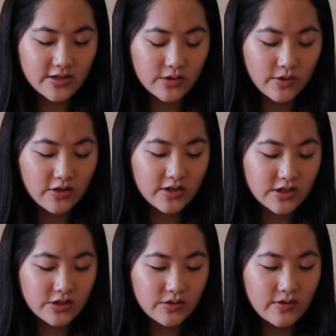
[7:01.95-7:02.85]
So what you can
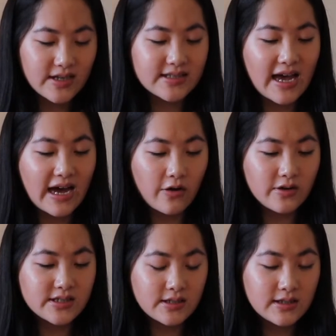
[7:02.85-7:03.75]
do is
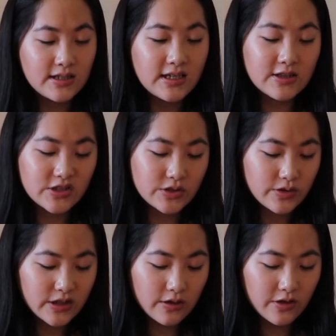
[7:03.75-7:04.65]
out in the
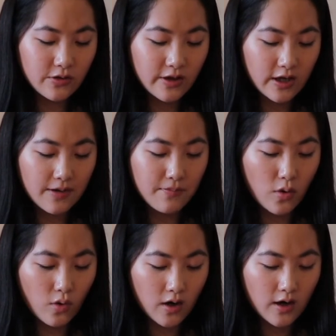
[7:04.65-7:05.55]
studio, you click on
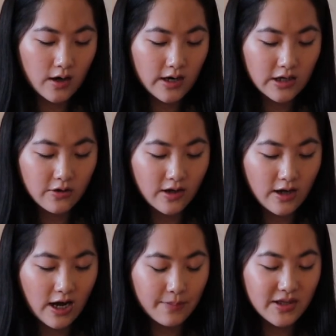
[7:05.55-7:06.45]
more and you can
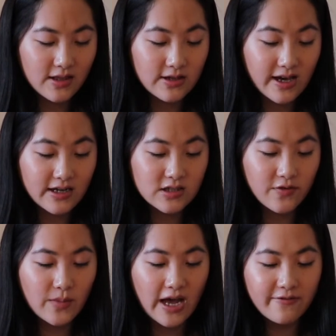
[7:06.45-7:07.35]
copy the edits
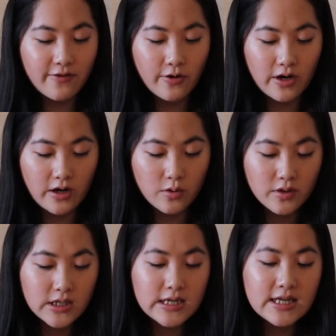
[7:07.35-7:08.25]
from that photo.
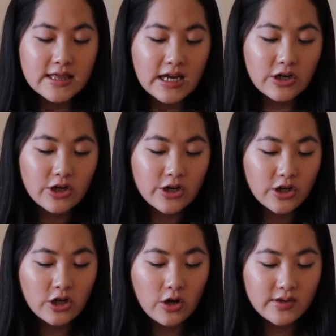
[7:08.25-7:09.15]
Then you're
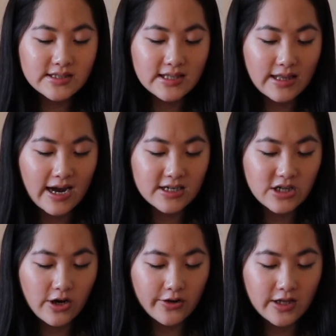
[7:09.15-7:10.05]
gonna go and select
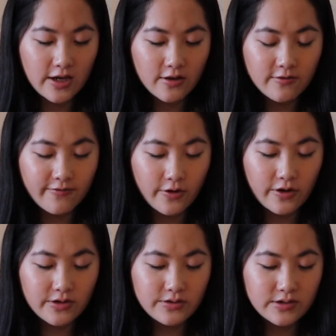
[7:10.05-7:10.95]
all the other
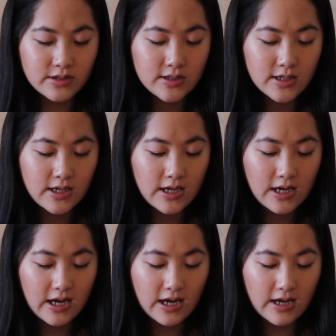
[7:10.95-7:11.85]
photos
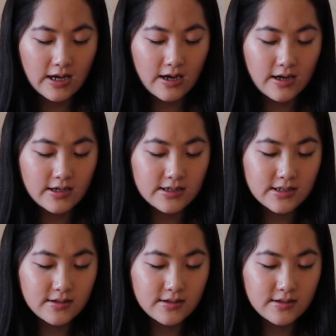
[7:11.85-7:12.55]
and